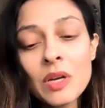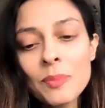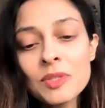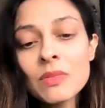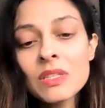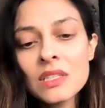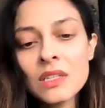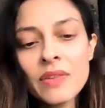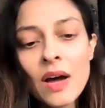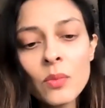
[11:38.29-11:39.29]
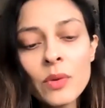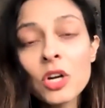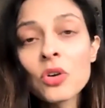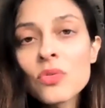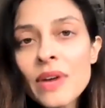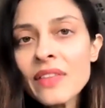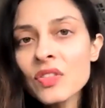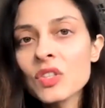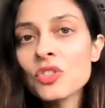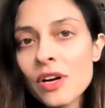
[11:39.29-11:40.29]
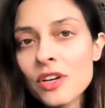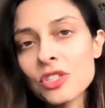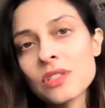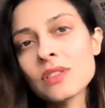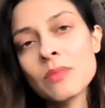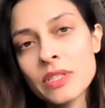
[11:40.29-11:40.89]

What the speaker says: optimistic of how do we create the structures,